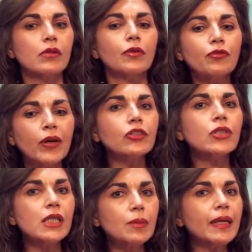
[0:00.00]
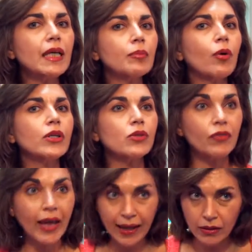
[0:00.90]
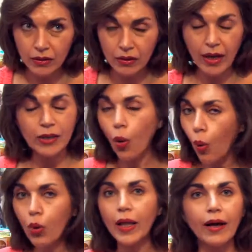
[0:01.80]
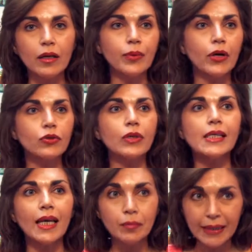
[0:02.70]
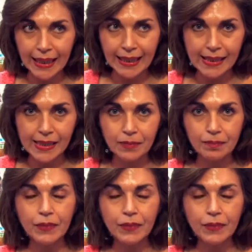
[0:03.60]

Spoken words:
the French-speaking parts of Canada, and all Arab countries and Middle East.